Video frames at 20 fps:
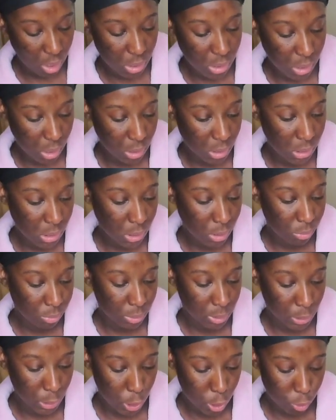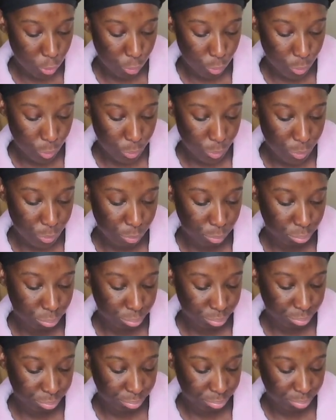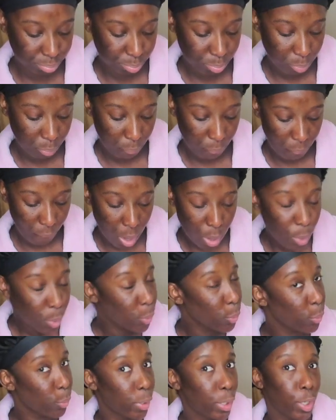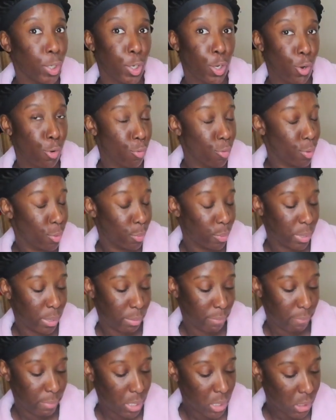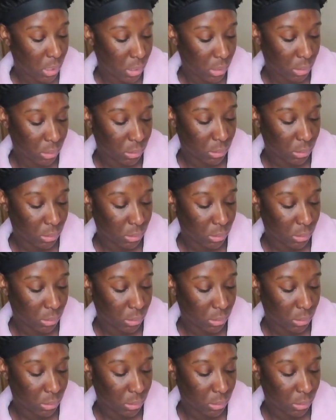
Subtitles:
so this is really cute. Rare cute or whatever.